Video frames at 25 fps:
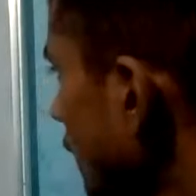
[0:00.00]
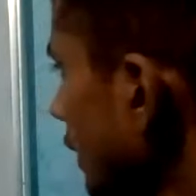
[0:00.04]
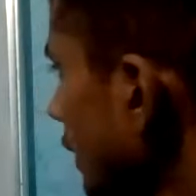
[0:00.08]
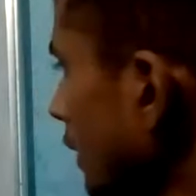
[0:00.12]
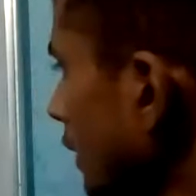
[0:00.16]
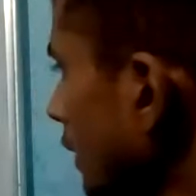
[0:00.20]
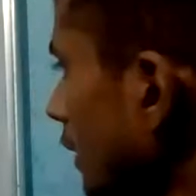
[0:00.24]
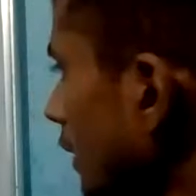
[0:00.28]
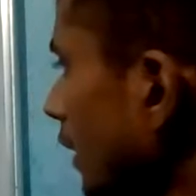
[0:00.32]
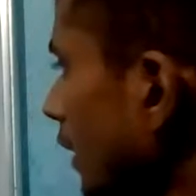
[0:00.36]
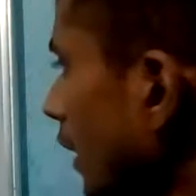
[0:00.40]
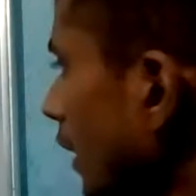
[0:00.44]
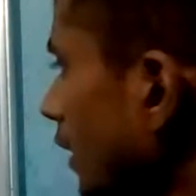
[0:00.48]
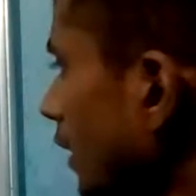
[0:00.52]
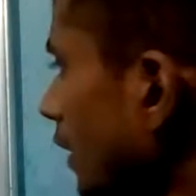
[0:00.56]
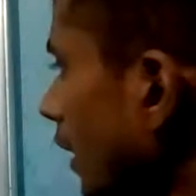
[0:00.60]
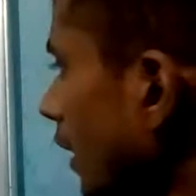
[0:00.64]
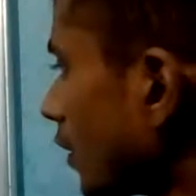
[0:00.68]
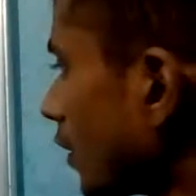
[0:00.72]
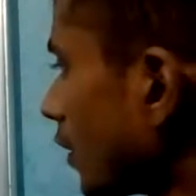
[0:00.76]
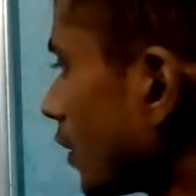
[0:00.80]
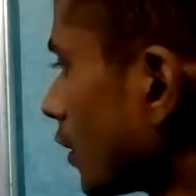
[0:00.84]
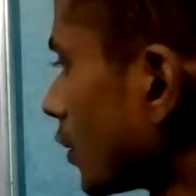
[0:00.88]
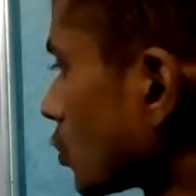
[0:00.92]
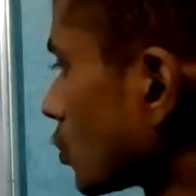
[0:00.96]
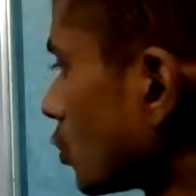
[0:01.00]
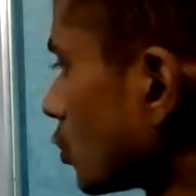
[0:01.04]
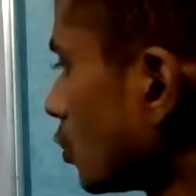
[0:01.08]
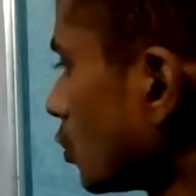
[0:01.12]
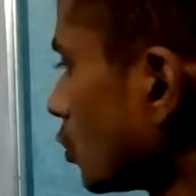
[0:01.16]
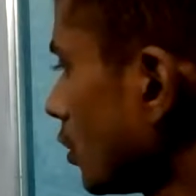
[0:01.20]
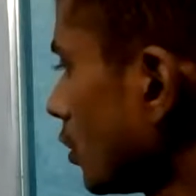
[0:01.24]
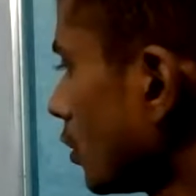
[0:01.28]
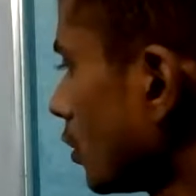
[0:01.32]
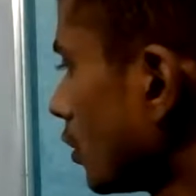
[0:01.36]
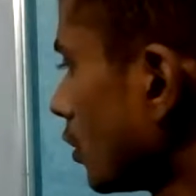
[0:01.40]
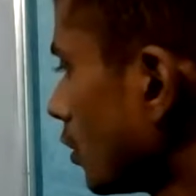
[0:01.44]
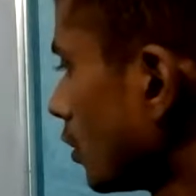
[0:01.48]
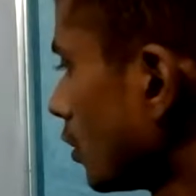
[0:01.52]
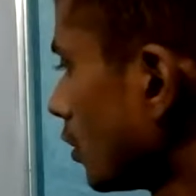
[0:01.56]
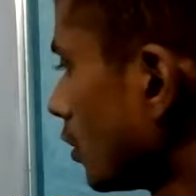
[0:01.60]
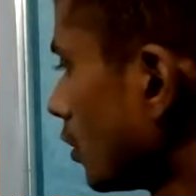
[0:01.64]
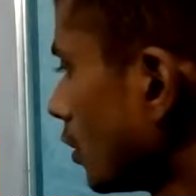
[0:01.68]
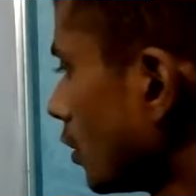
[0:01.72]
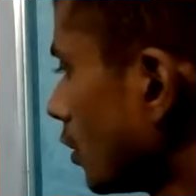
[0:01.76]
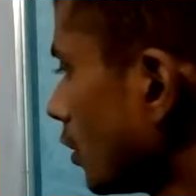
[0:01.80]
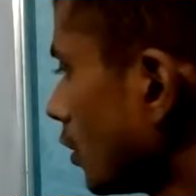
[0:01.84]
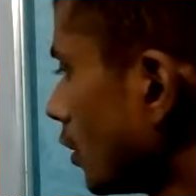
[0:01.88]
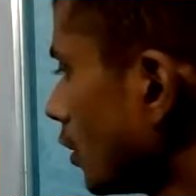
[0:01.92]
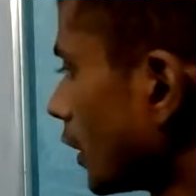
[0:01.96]
999, I understood
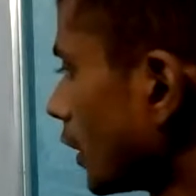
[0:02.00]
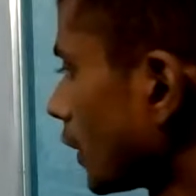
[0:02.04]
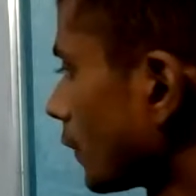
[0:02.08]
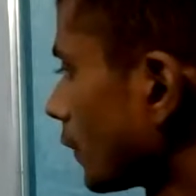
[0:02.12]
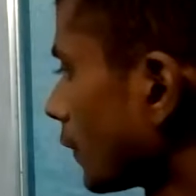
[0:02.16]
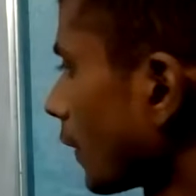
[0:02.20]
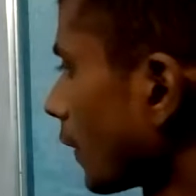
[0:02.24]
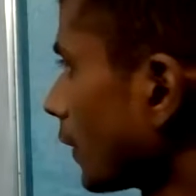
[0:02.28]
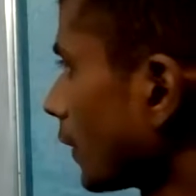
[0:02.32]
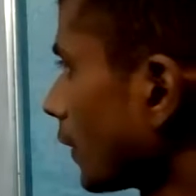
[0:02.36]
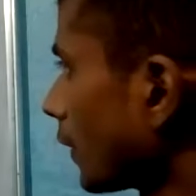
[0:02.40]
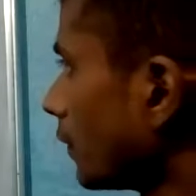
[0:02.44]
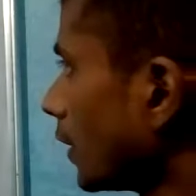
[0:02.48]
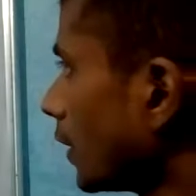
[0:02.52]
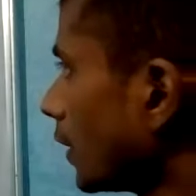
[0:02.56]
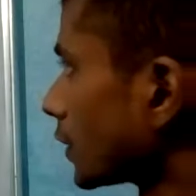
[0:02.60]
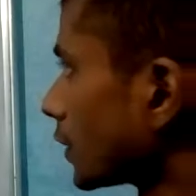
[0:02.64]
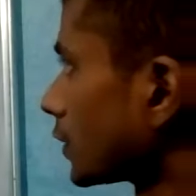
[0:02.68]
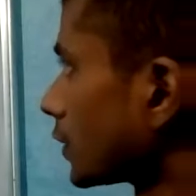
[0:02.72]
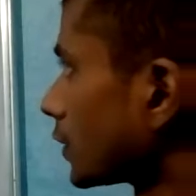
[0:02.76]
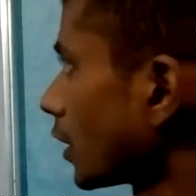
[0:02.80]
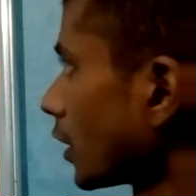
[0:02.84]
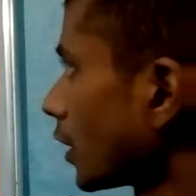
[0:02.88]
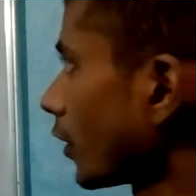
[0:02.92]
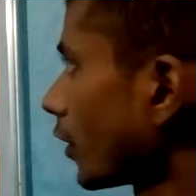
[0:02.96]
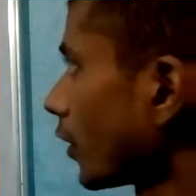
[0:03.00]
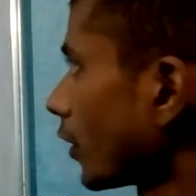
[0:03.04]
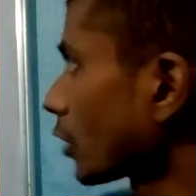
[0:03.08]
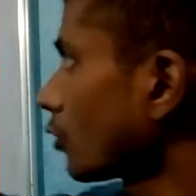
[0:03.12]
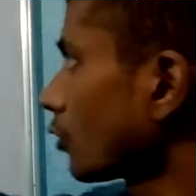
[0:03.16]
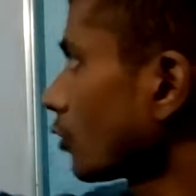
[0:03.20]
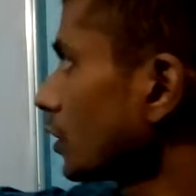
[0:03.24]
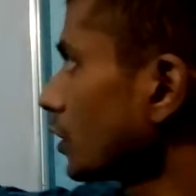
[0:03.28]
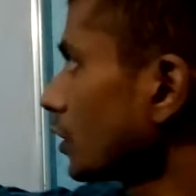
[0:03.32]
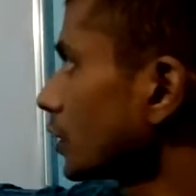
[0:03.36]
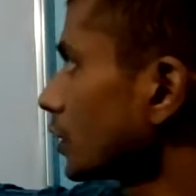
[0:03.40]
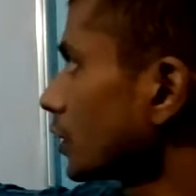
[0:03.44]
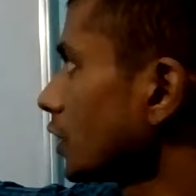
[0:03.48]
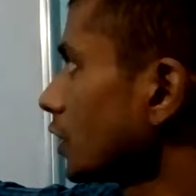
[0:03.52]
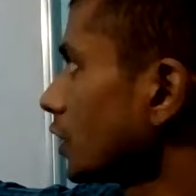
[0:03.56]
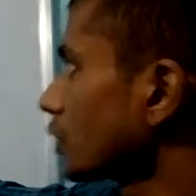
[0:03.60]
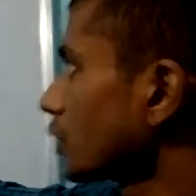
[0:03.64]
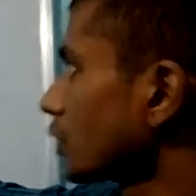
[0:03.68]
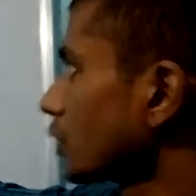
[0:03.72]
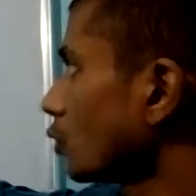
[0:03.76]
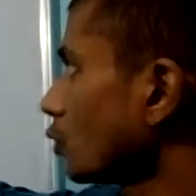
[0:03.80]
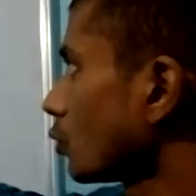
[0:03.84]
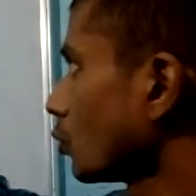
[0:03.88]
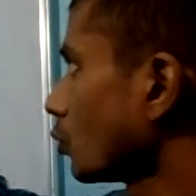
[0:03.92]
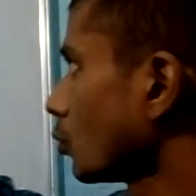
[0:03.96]
that 5 less. Now I cannot
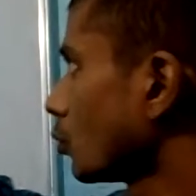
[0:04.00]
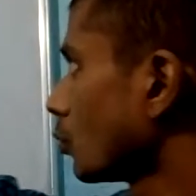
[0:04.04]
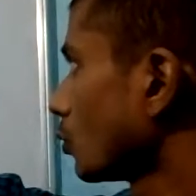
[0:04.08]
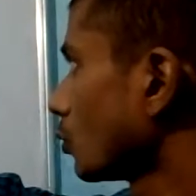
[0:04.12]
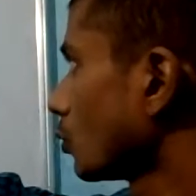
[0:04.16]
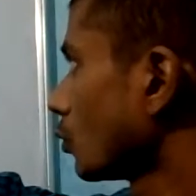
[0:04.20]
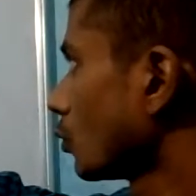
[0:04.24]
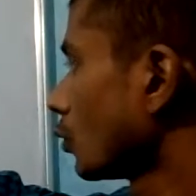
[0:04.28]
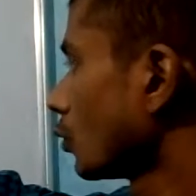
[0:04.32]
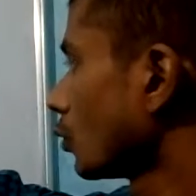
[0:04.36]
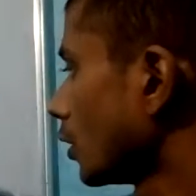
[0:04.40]
increase, no.